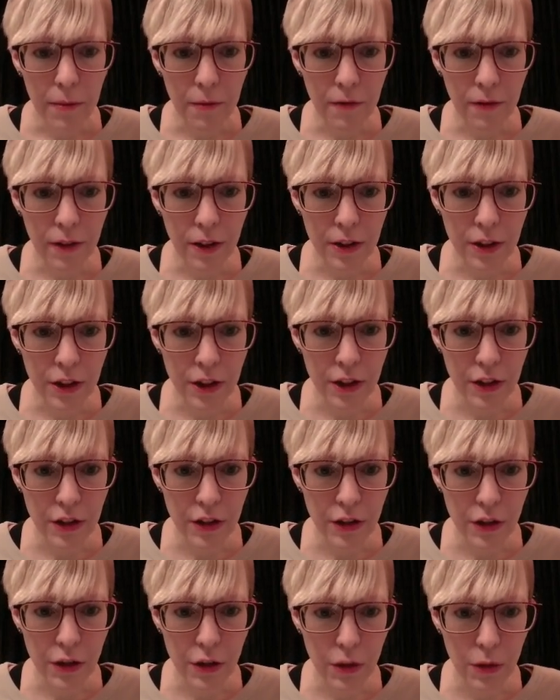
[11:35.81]

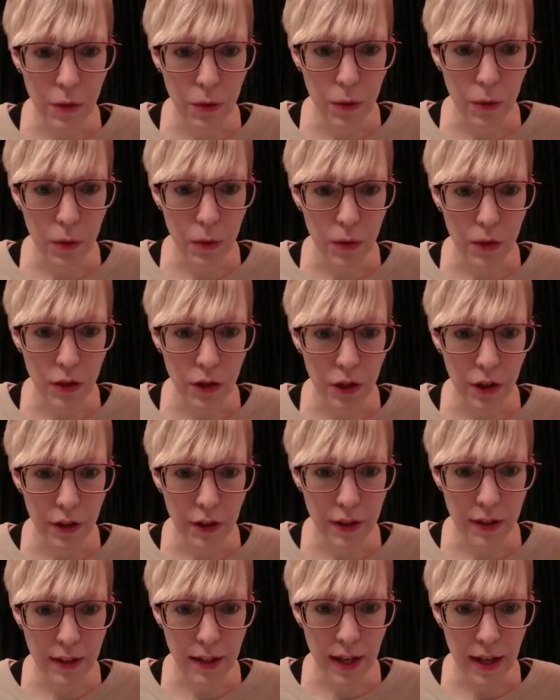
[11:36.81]
functions to
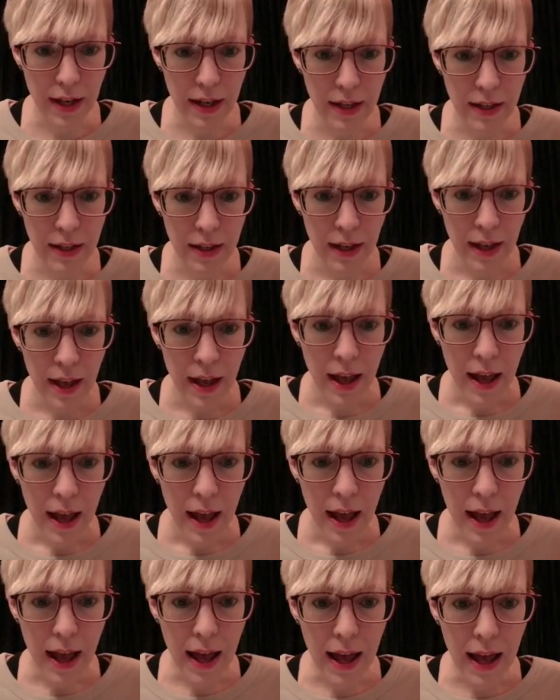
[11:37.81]
start the scan
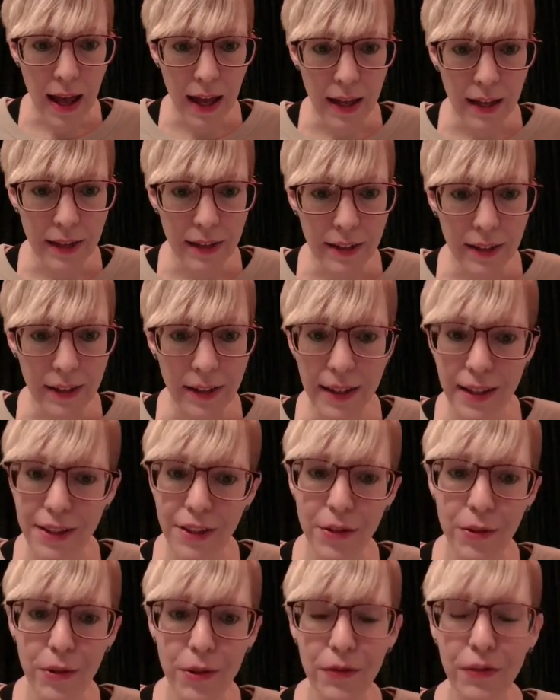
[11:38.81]
and
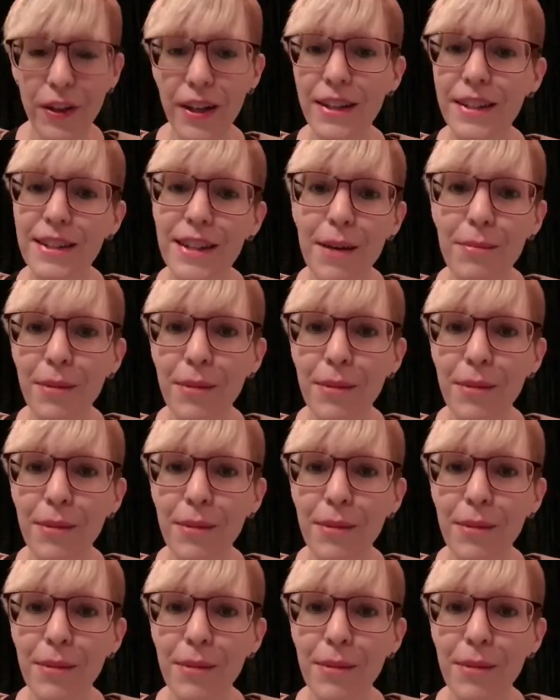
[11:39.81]
connect to device.